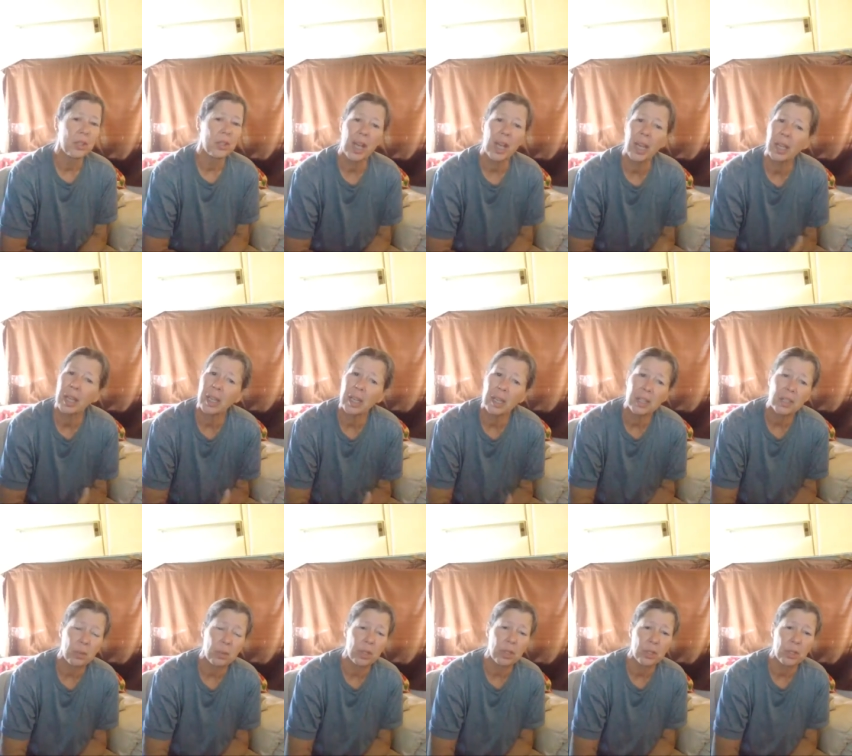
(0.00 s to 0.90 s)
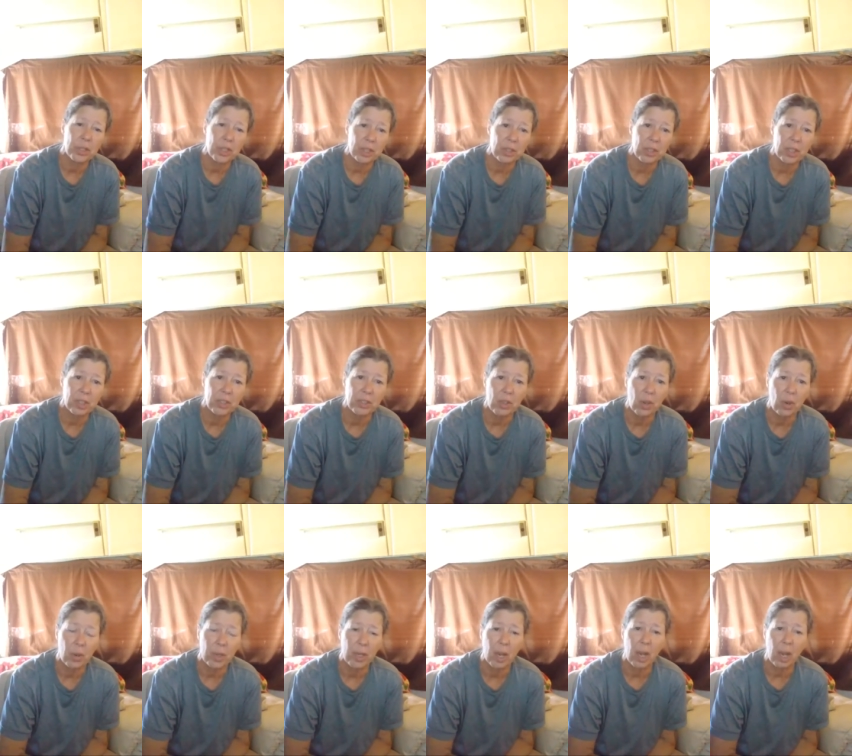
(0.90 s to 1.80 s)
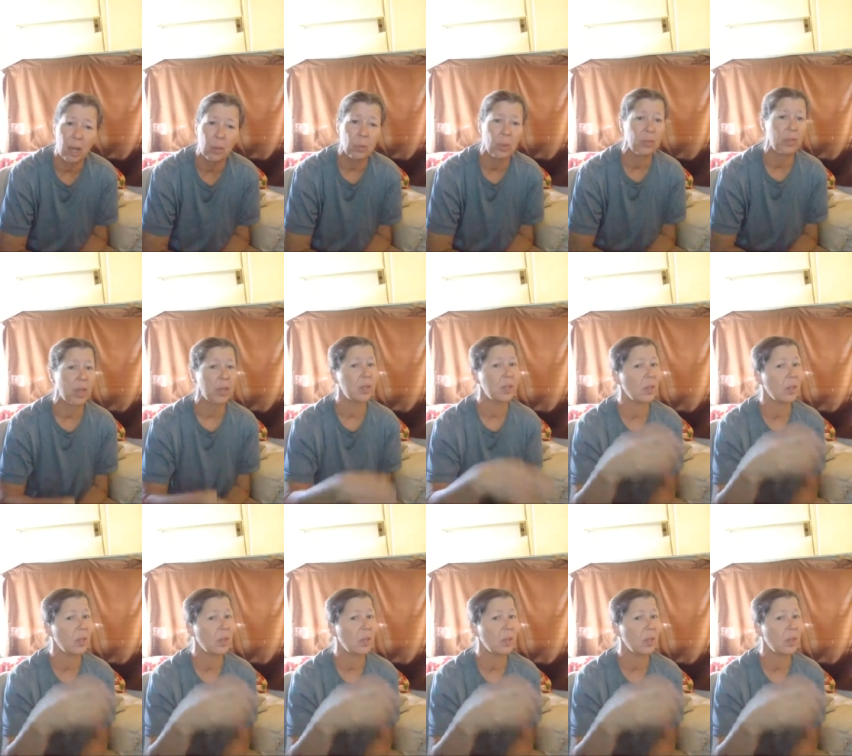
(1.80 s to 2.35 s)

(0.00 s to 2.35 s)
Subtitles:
You're tagging us when you see things going on.